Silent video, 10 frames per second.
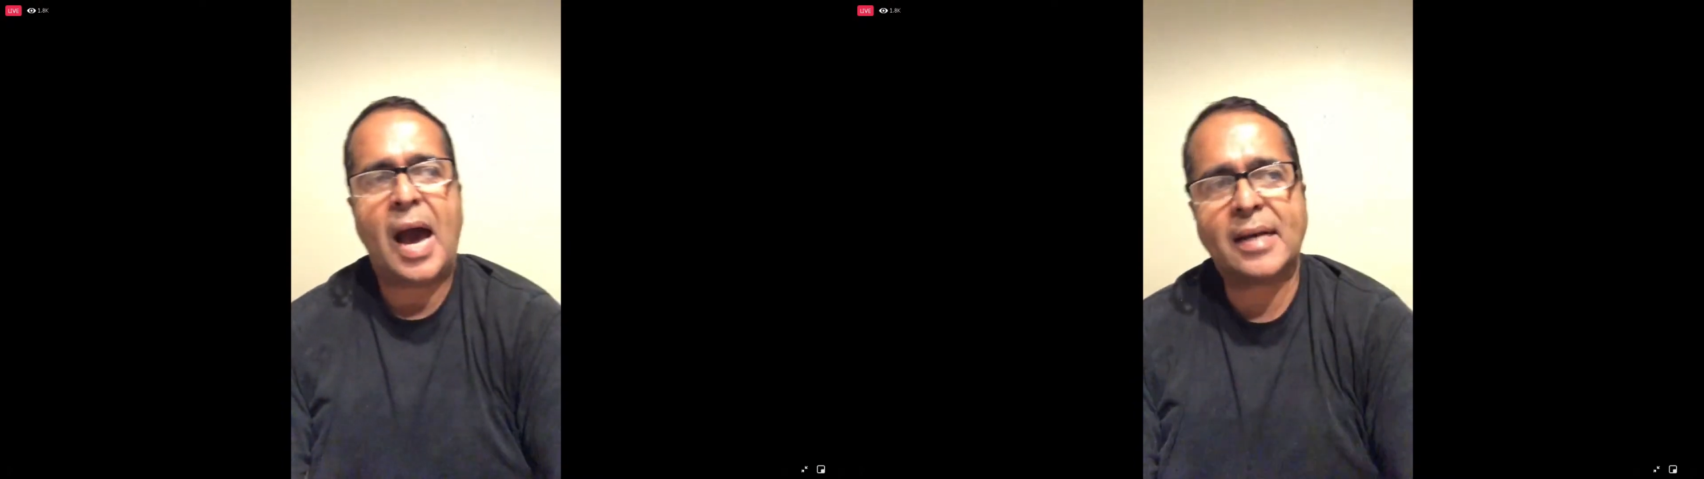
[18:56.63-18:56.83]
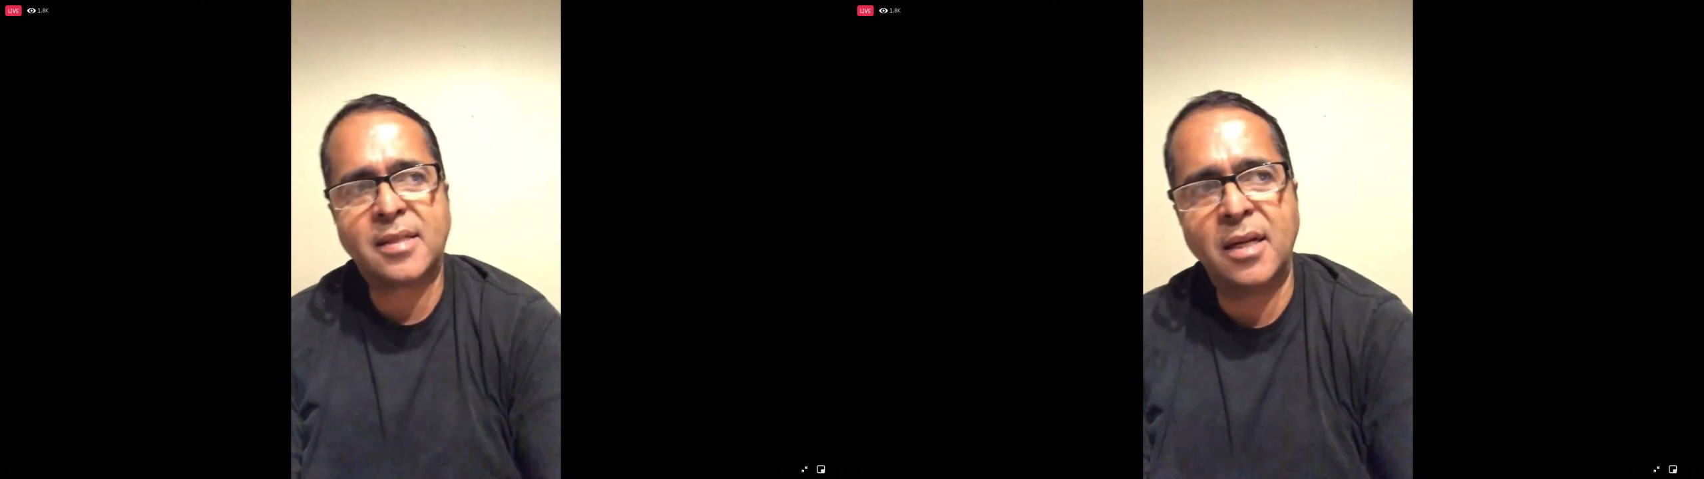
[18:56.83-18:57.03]

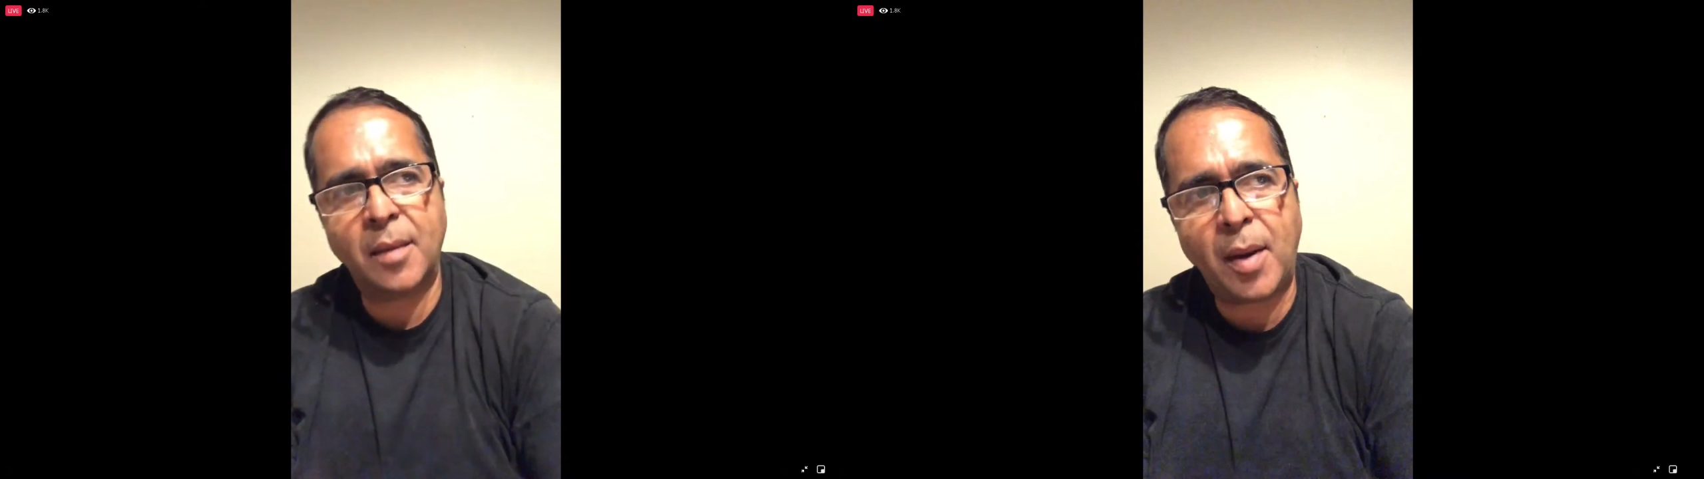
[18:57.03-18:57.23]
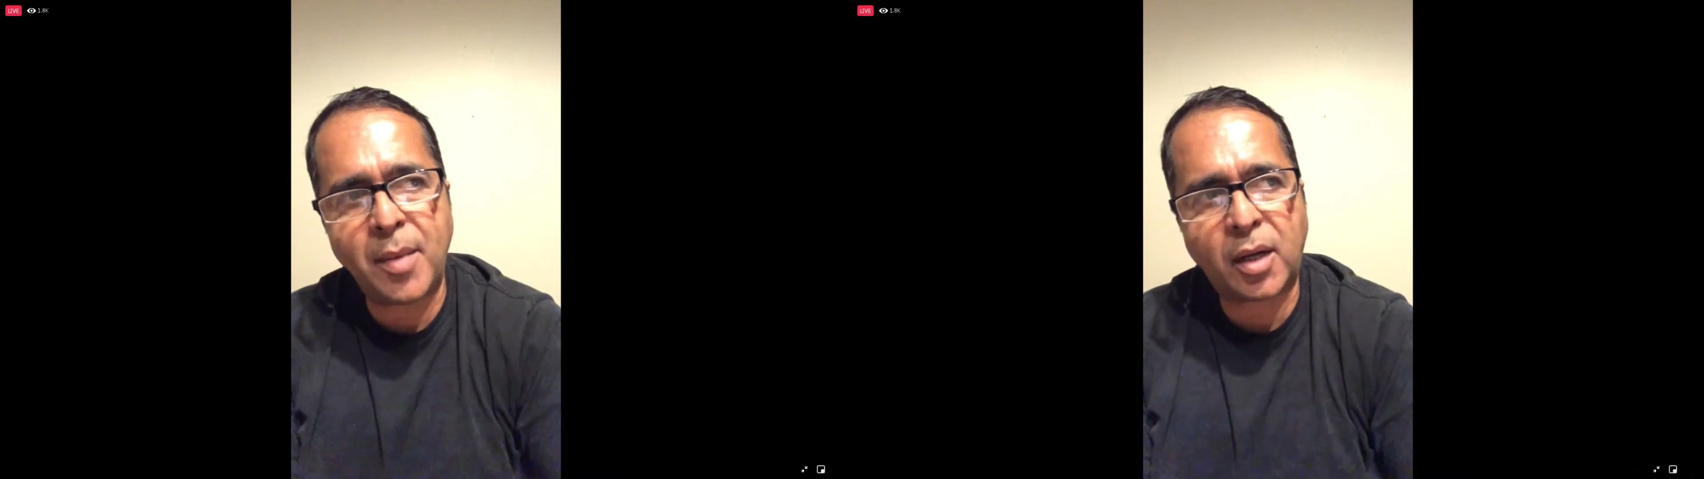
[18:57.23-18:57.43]
As
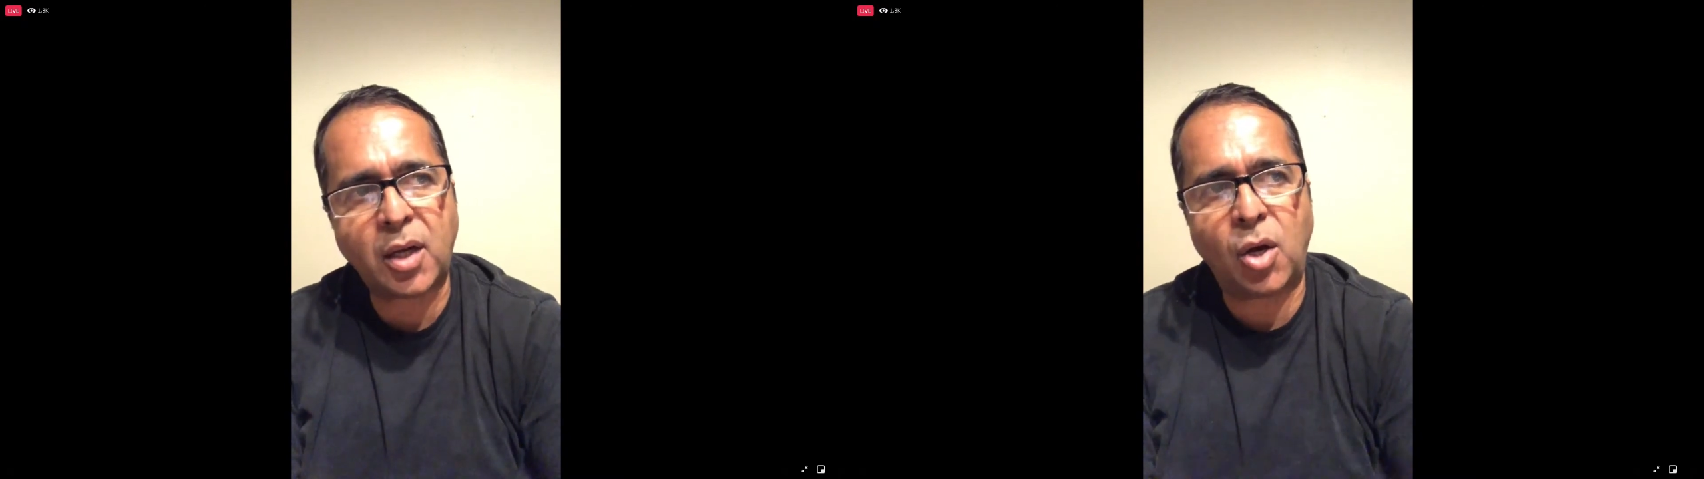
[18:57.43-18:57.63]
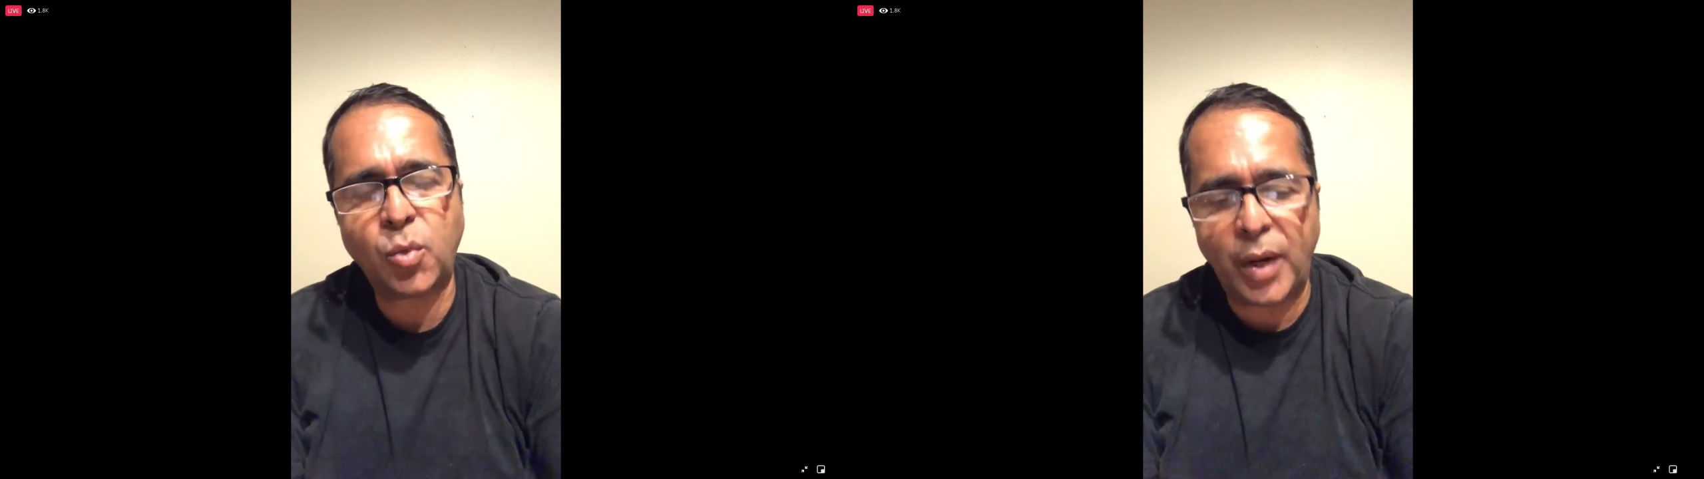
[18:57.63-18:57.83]
Lima
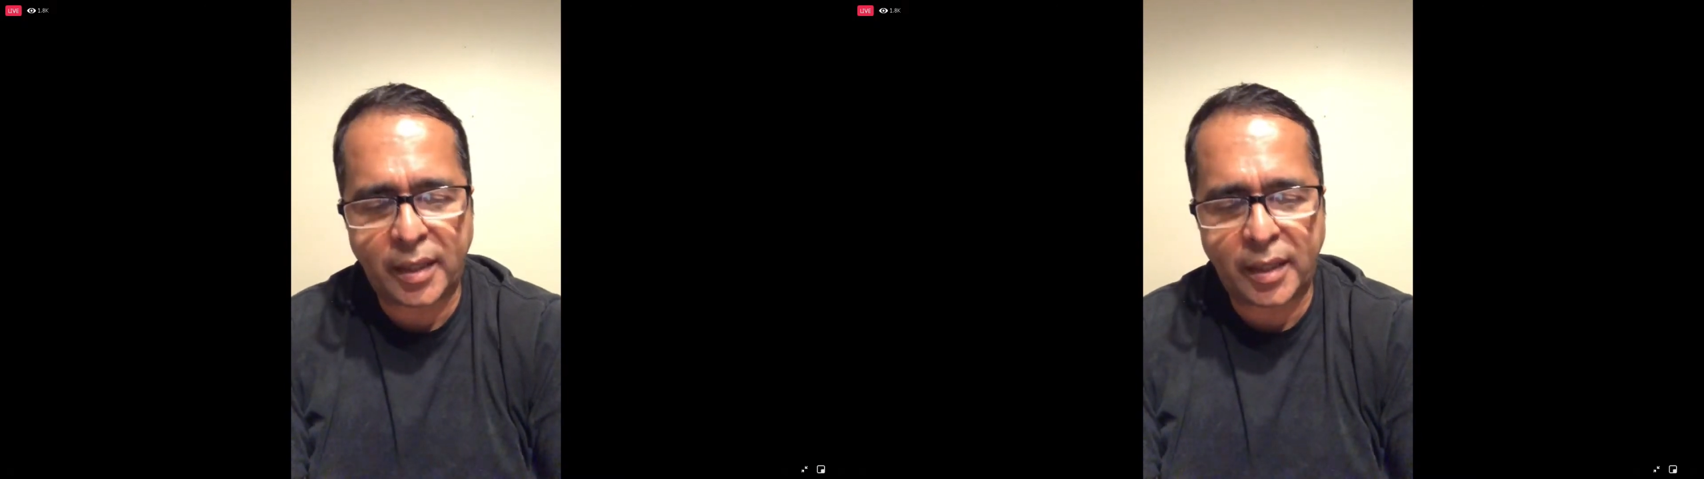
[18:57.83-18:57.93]
McLeod